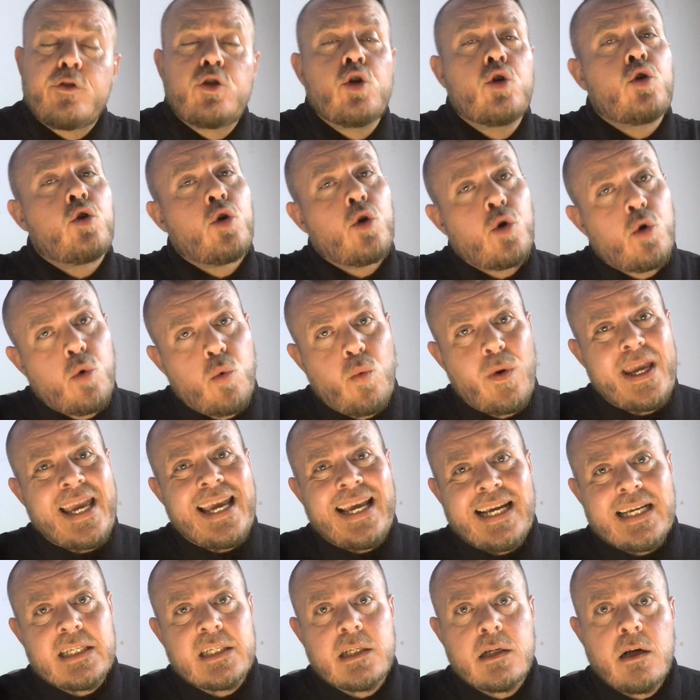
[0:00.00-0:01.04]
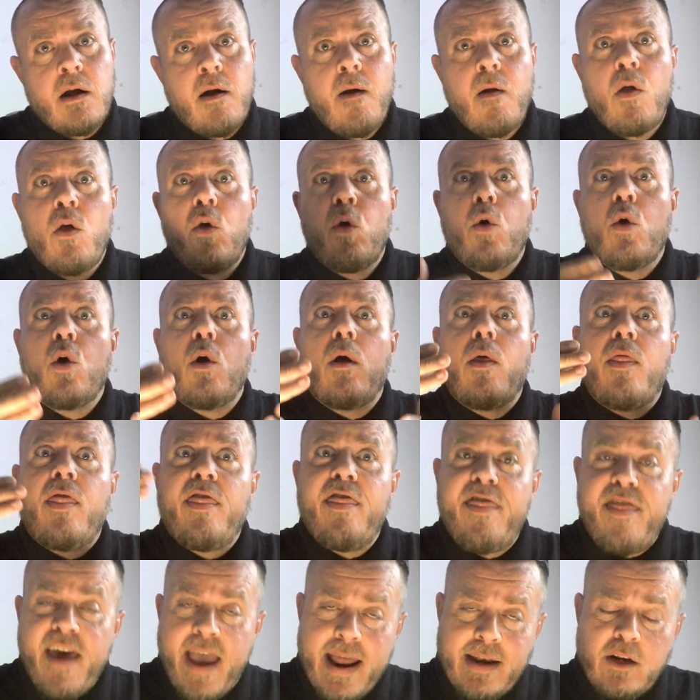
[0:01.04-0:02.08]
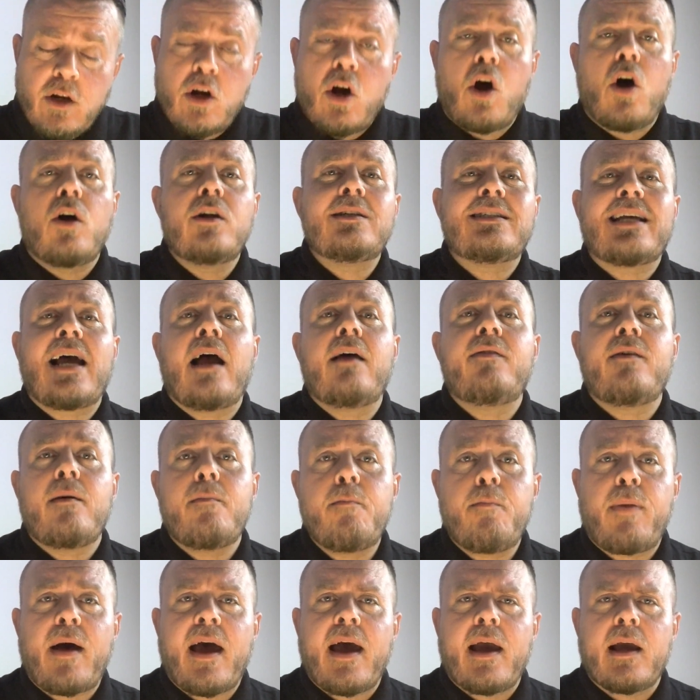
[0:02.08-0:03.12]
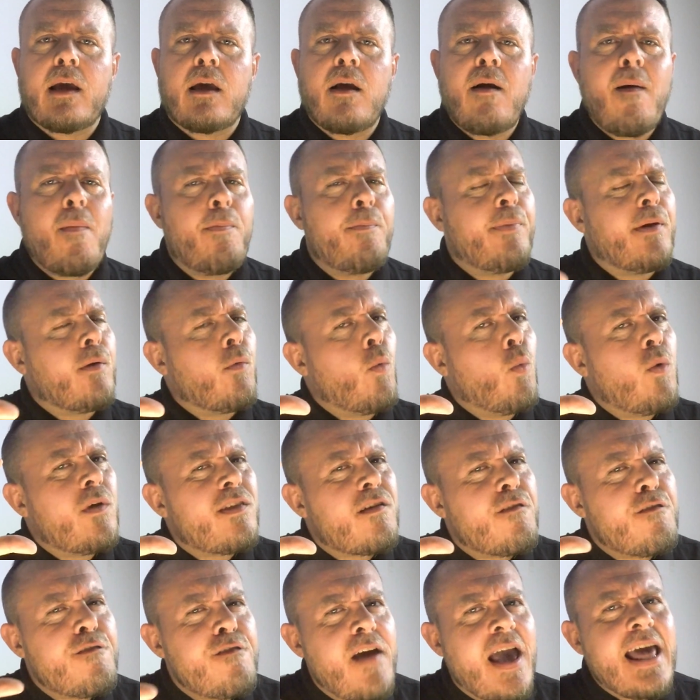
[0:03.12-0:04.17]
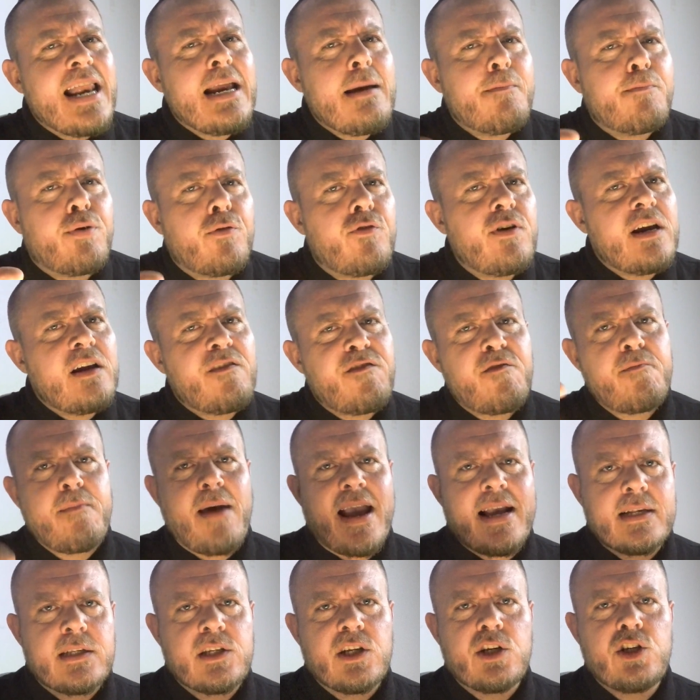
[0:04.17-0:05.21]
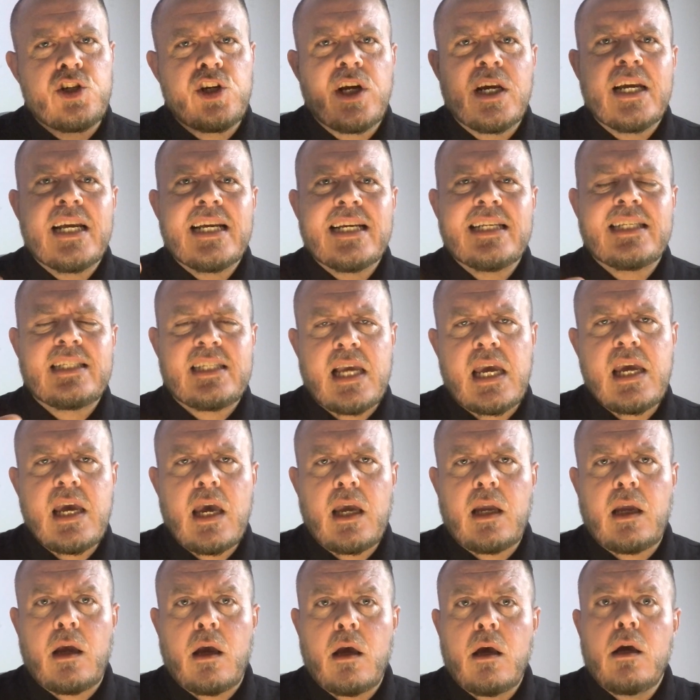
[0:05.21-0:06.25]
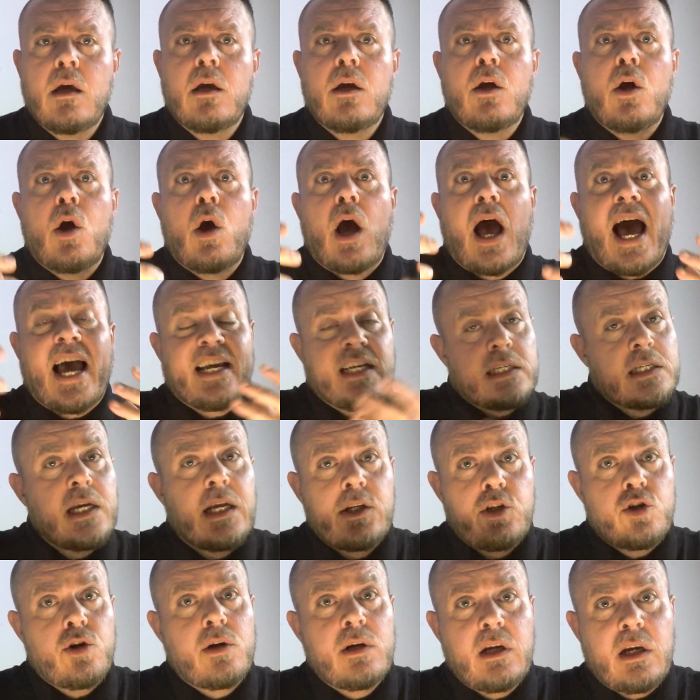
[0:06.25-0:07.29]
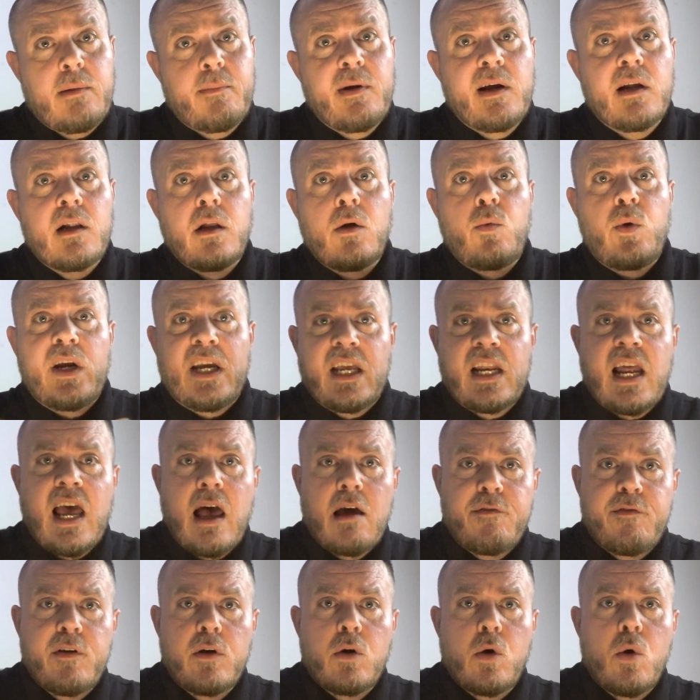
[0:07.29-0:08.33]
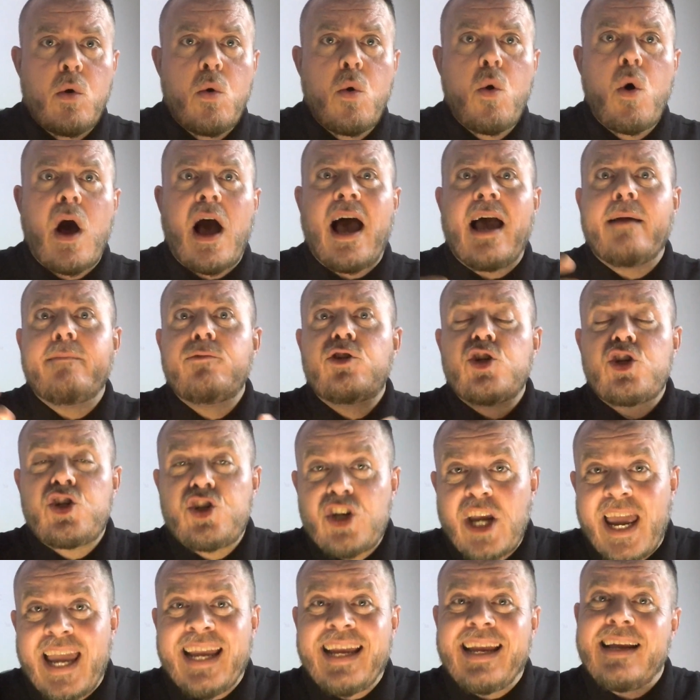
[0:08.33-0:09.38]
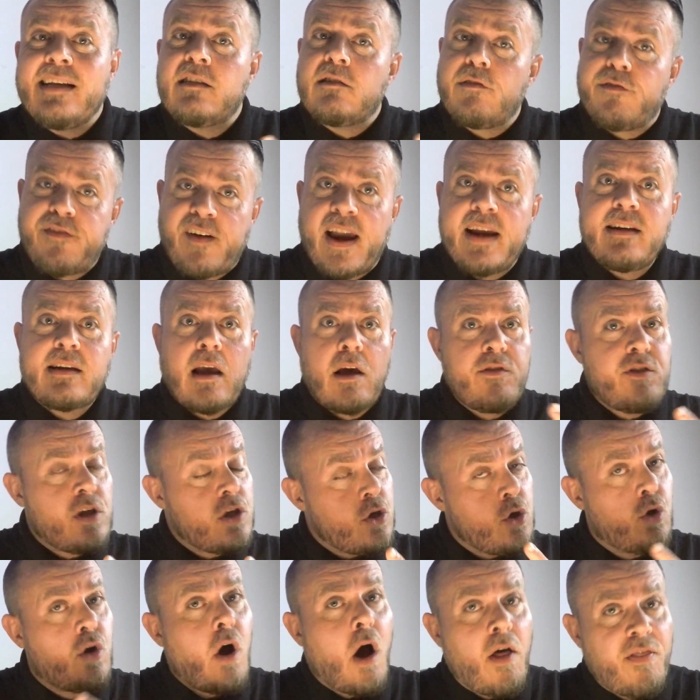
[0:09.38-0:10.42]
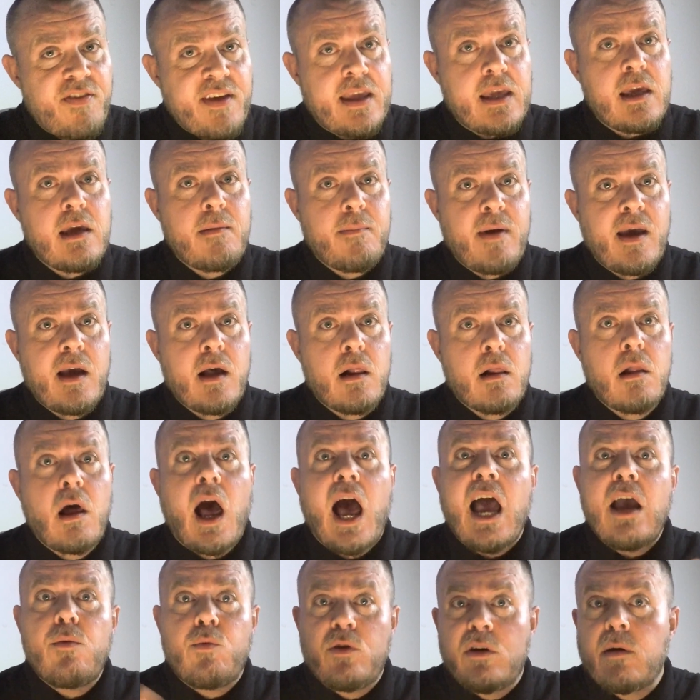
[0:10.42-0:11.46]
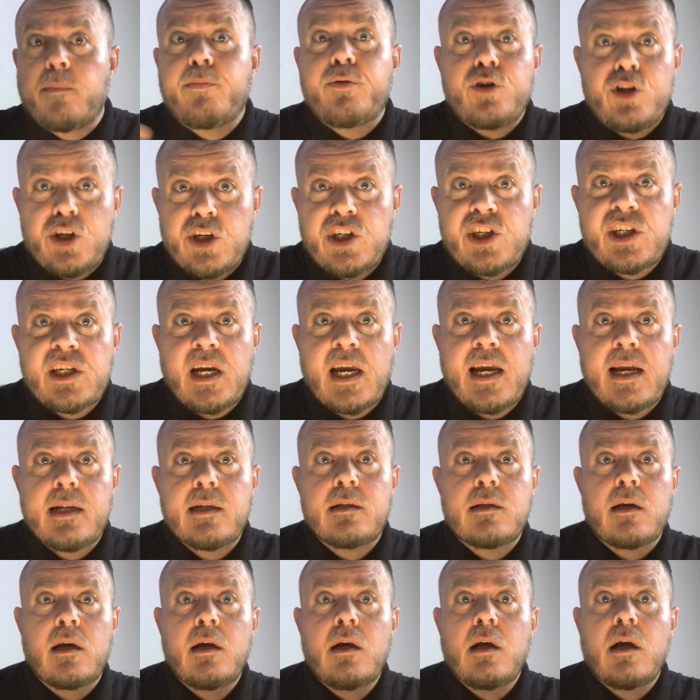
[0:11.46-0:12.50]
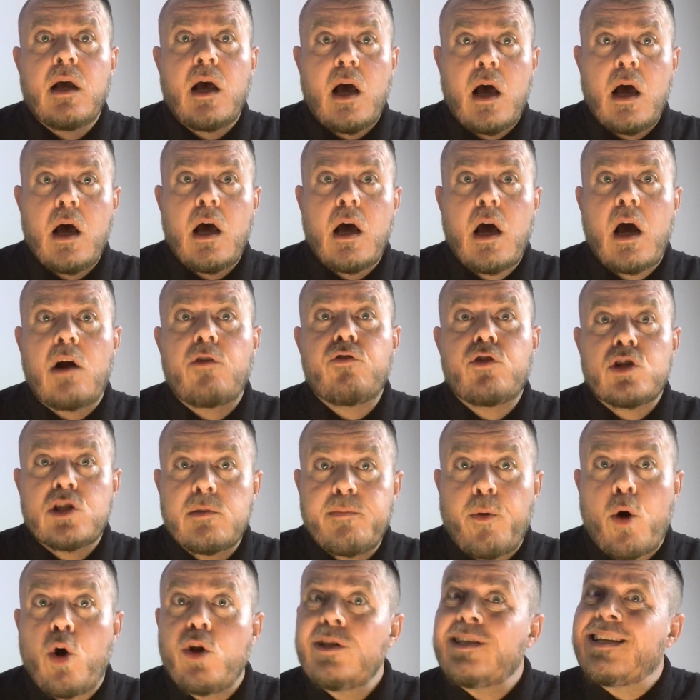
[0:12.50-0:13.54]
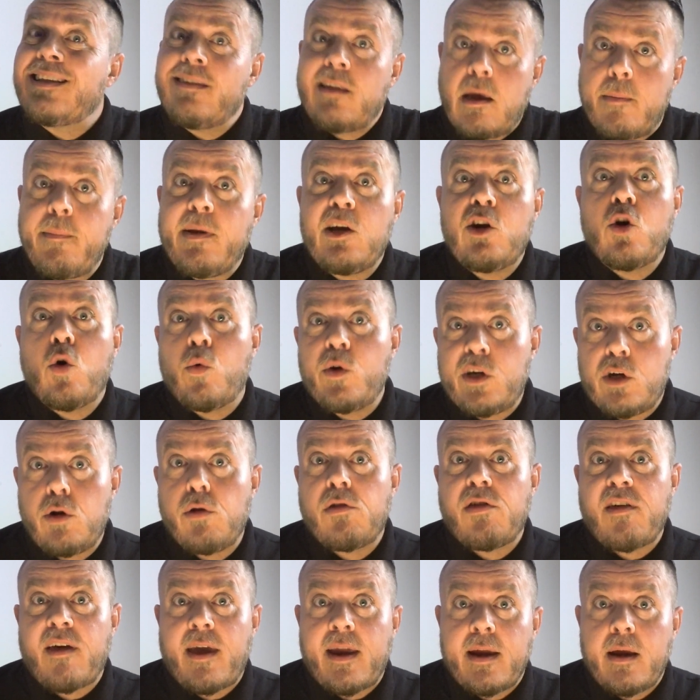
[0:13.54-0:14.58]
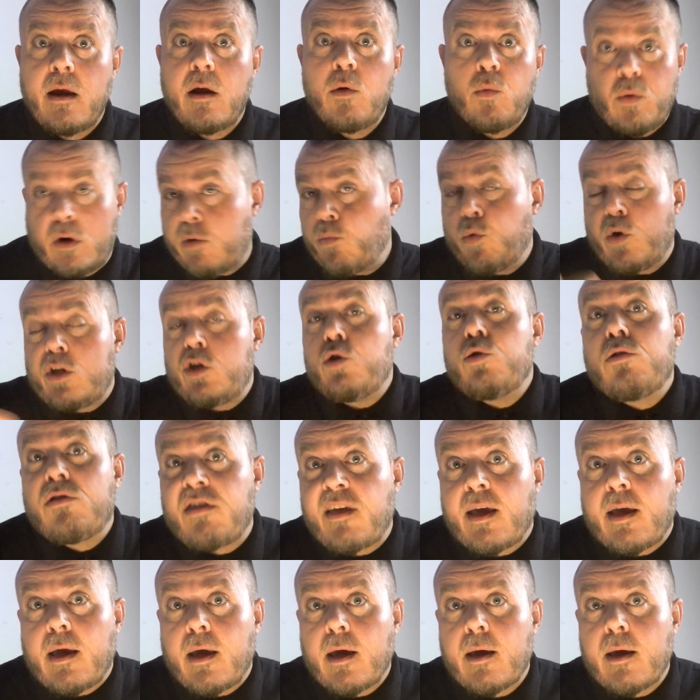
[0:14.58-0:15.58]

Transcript: to two weeks, then contact them back, but with a very brief message saying, I sent you an email a week and a half ago. I'm just checking to find out that you got the email. I would appreciate uh, a response. Let me know what you think. What you think.